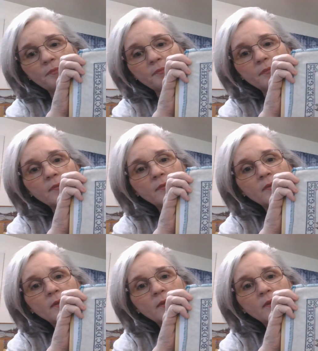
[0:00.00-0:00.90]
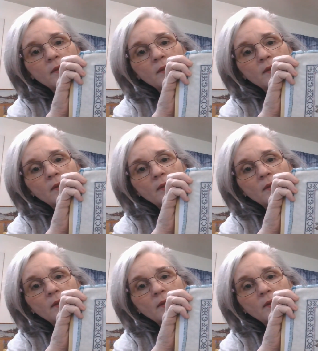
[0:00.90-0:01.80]

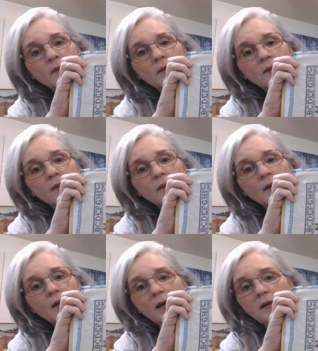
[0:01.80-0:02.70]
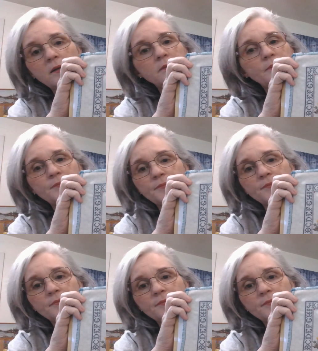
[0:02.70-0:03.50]
No one is speaking in this clip.